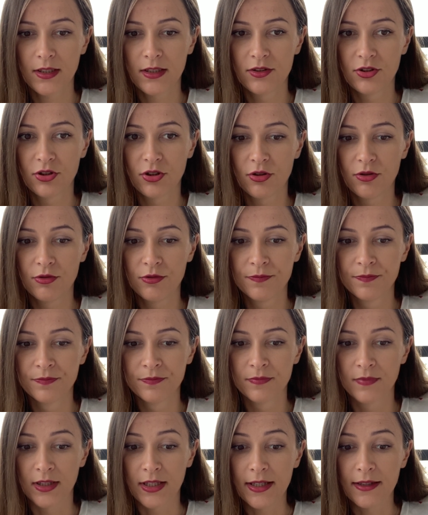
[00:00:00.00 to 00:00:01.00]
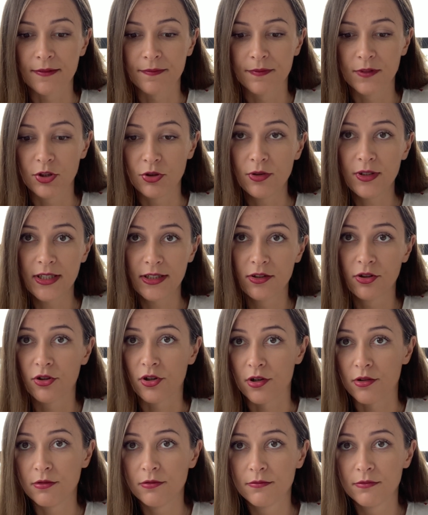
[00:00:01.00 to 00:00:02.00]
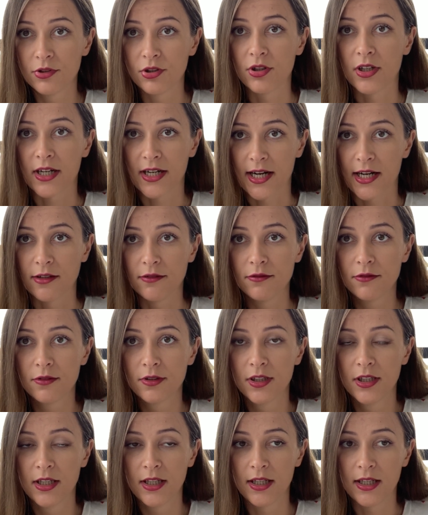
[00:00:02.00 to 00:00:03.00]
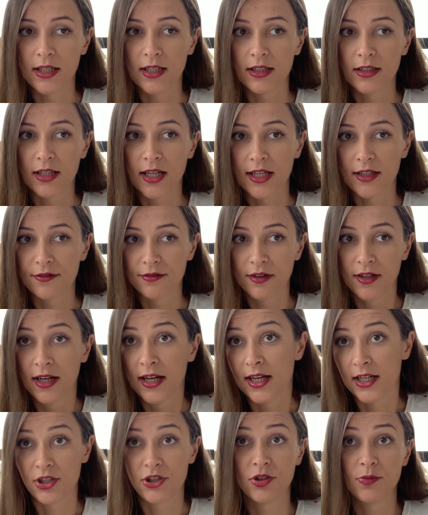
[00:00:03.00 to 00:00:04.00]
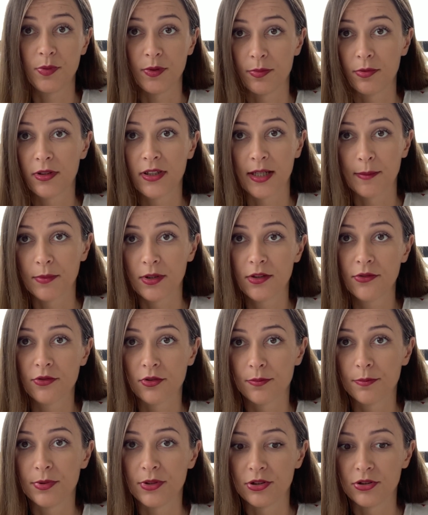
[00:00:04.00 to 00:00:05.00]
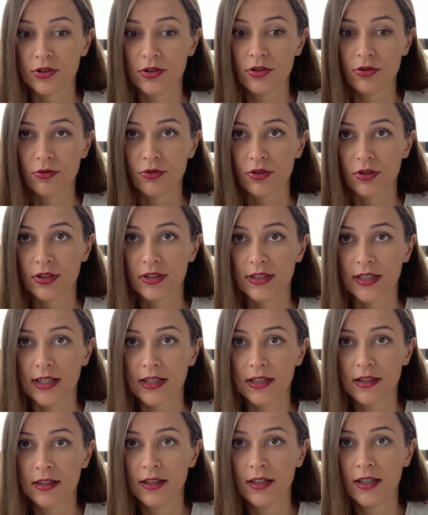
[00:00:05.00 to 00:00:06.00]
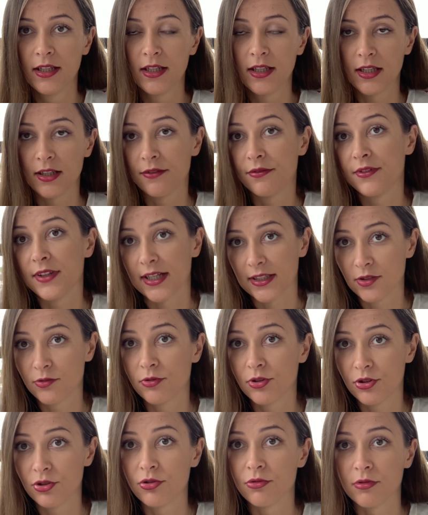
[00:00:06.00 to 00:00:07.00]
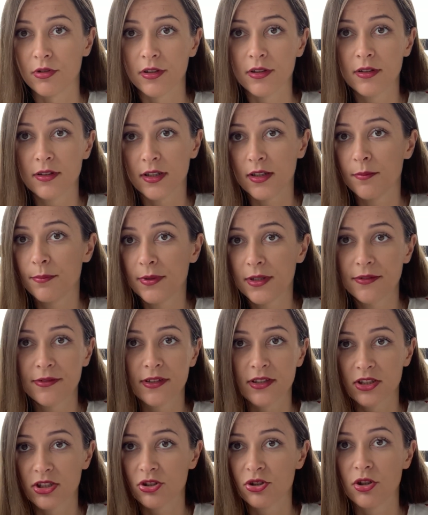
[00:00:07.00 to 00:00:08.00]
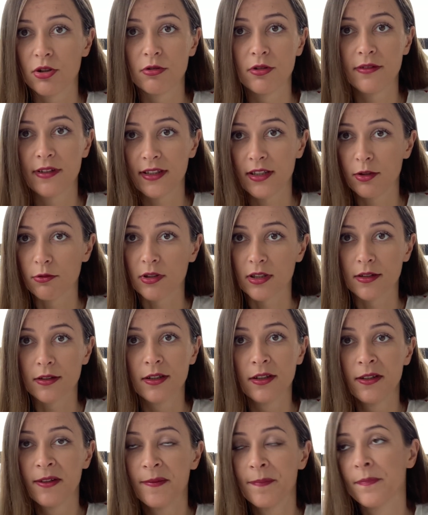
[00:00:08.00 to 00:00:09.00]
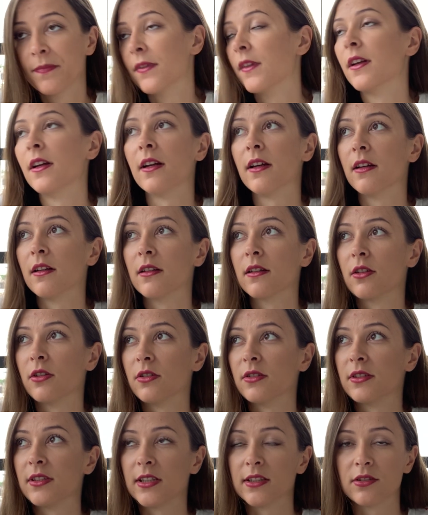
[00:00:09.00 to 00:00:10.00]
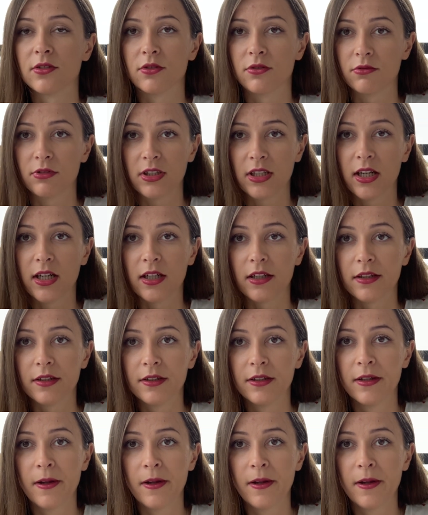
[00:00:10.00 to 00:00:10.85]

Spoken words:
So yeah, you can grow your account and have 100 people coming from Pinterest to your site. If that's what you want, then perfect, just go with anyone, because that's not really hard.